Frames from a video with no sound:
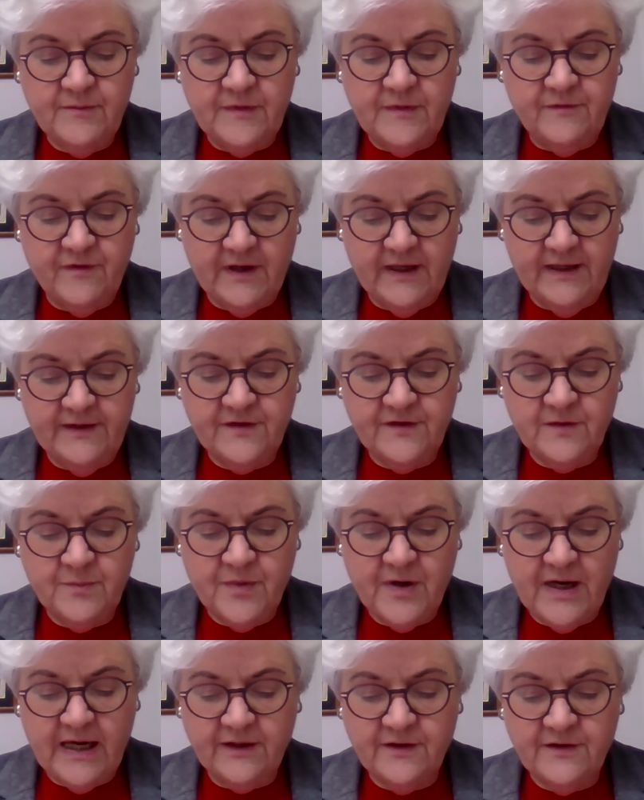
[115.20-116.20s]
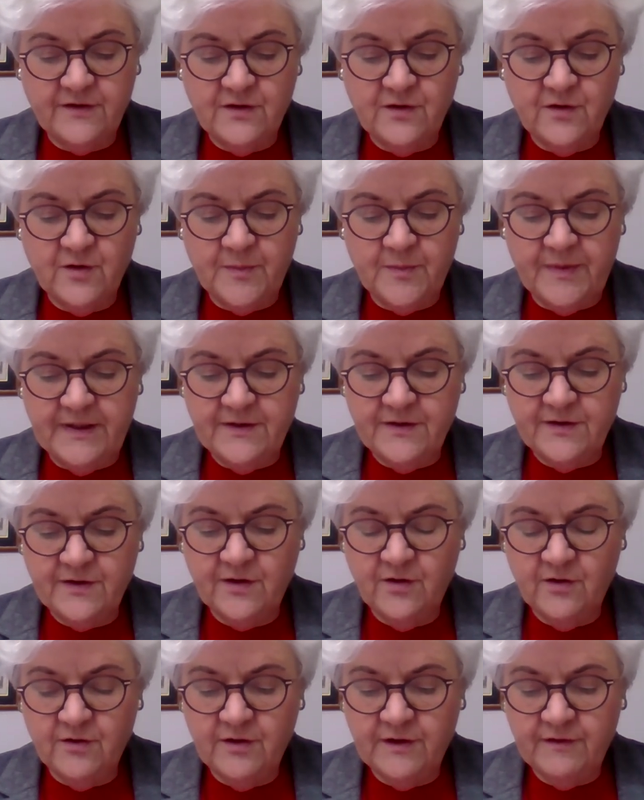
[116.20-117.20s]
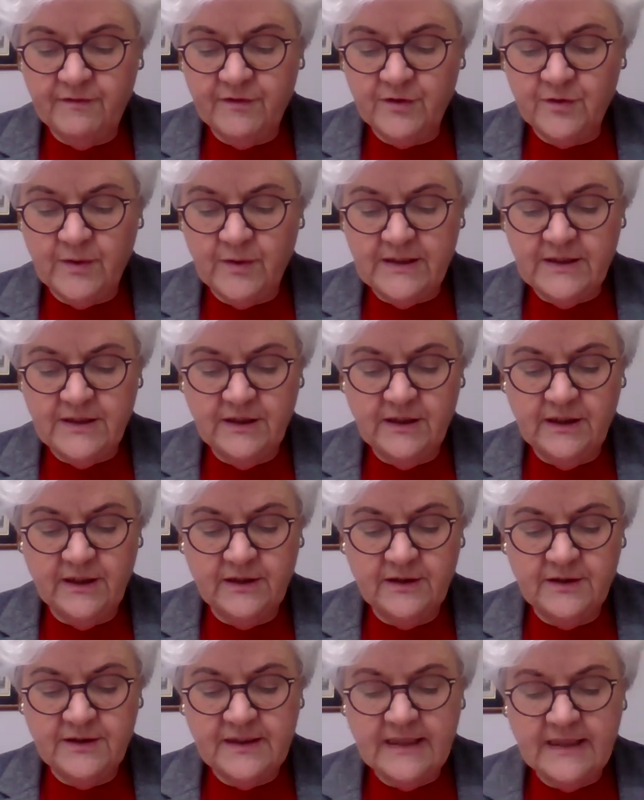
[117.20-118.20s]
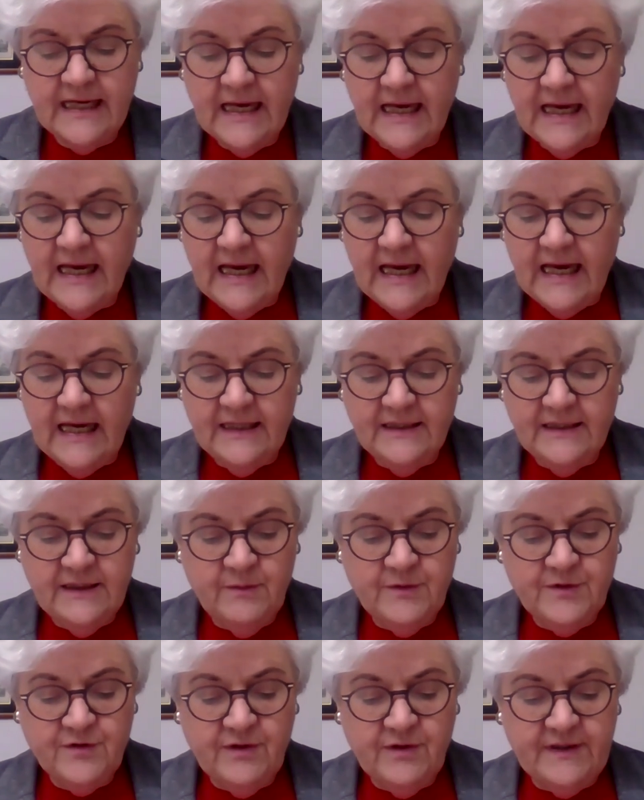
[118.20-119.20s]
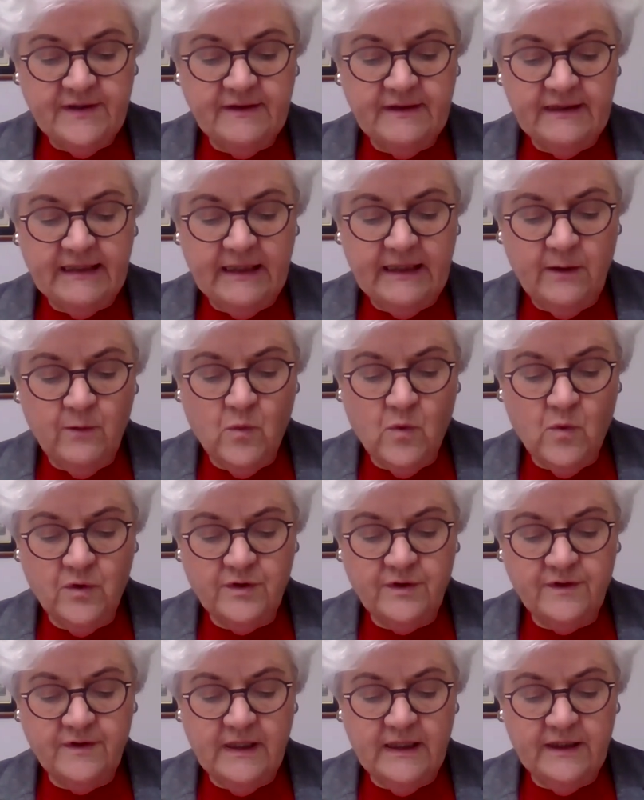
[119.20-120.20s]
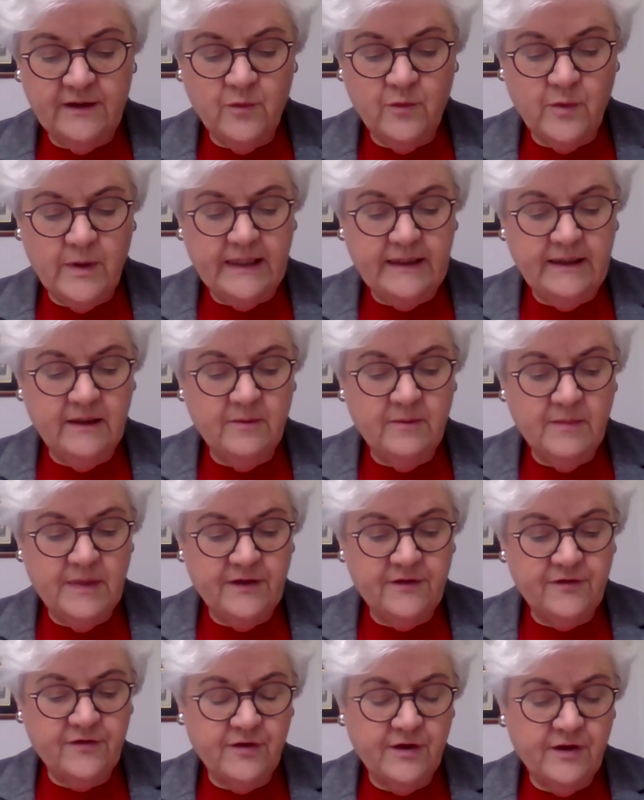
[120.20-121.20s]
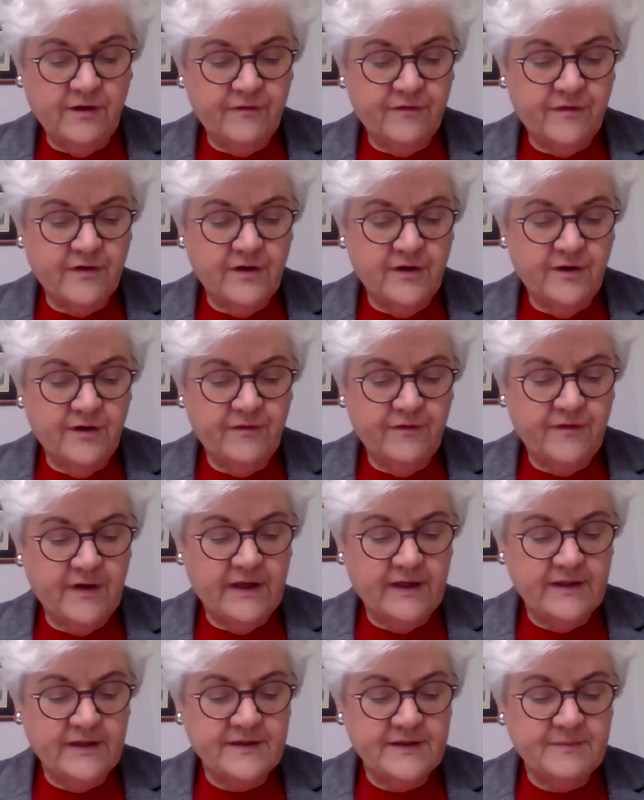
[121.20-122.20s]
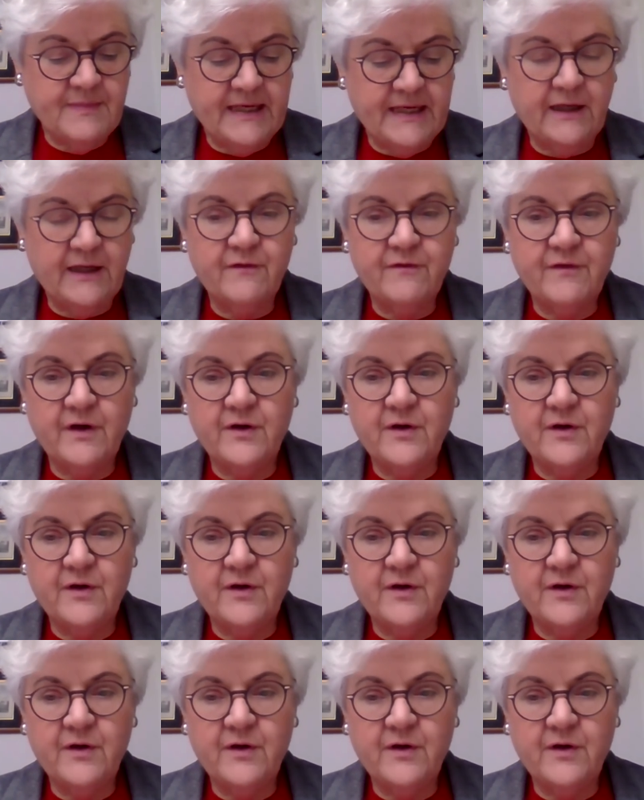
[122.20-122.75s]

advised and practiced European security for twenty years. And he was recently awarded the Lithuanian Ministry of Foreign Affairs Medal of